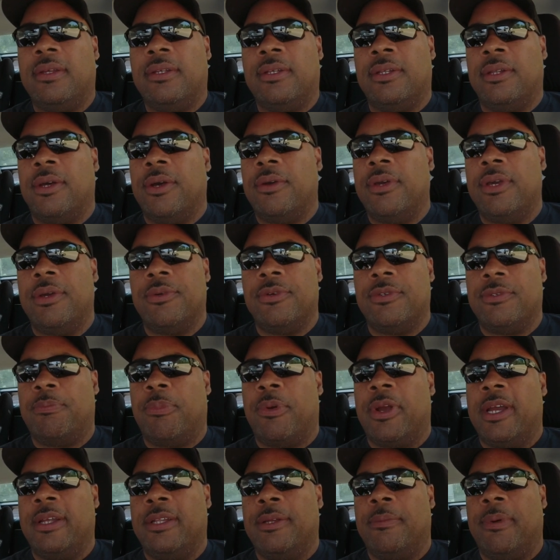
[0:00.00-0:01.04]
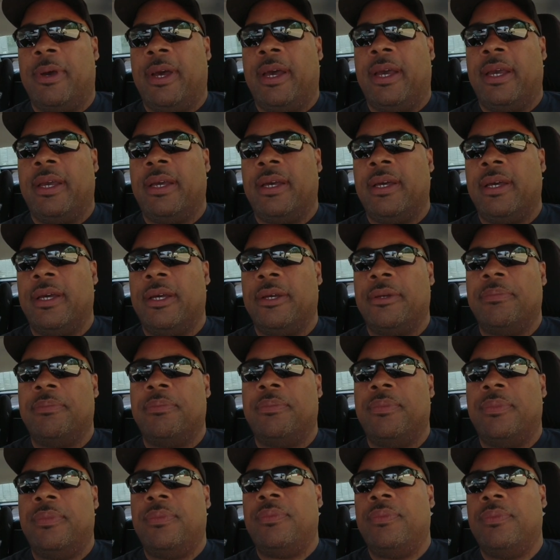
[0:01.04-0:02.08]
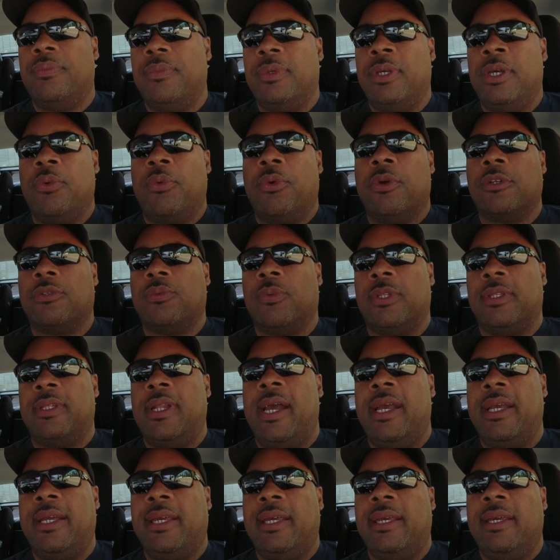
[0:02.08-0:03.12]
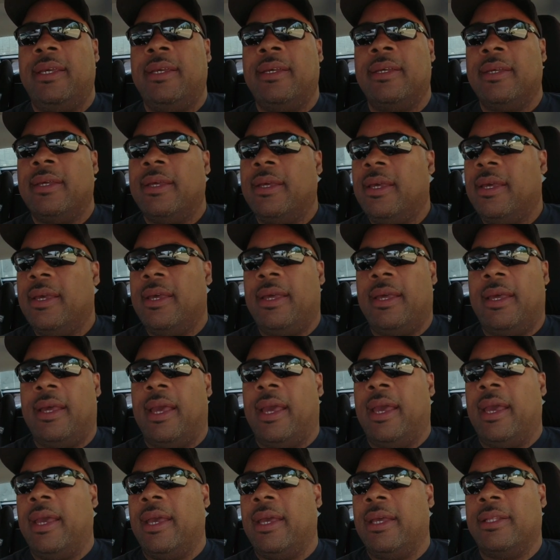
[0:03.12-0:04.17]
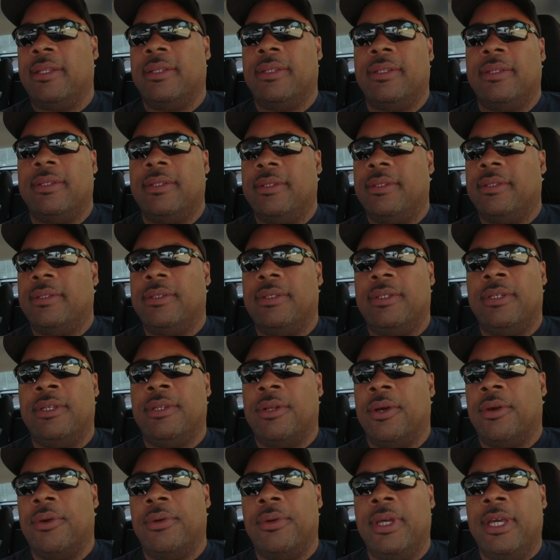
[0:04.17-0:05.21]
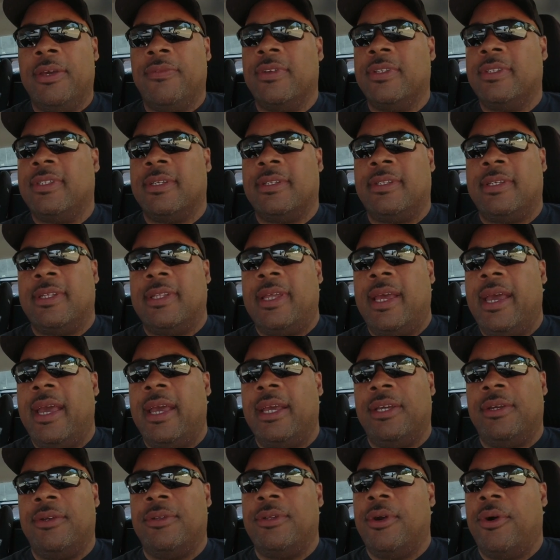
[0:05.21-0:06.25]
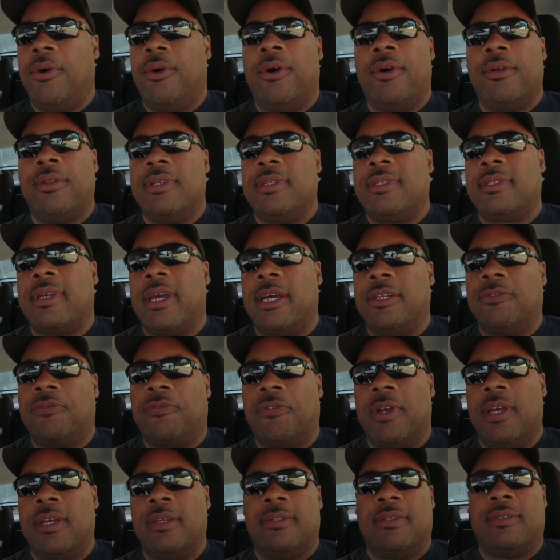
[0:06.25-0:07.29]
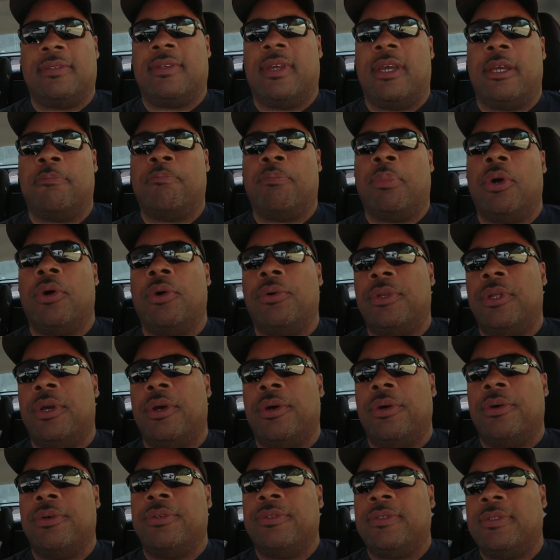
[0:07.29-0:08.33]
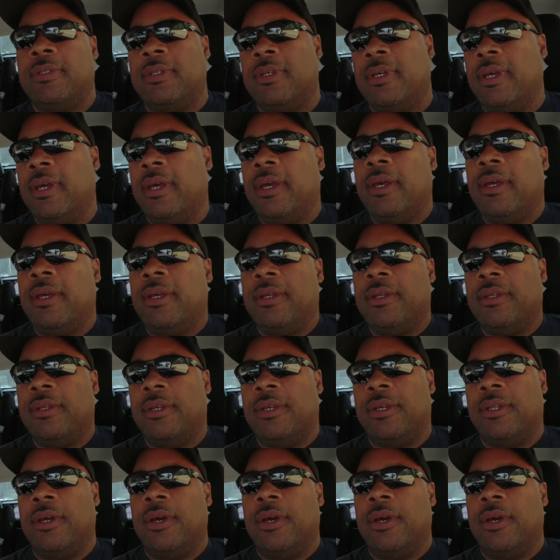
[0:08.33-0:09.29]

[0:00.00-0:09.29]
You know, he was branded by, he worked with Nike, and, you know, even to today, you know, all these catchphrases like Bo knows, you